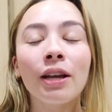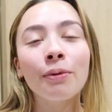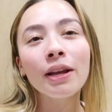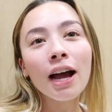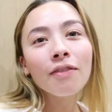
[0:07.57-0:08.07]

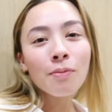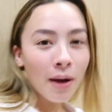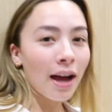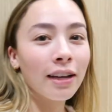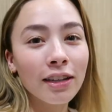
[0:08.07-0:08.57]
we have a
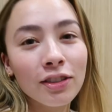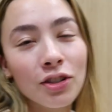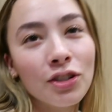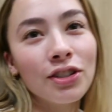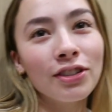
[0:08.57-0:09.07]

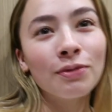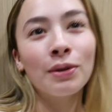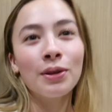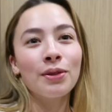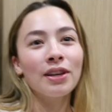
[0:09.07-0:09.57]
package.
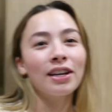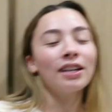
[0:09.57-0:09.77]
Yeah, want a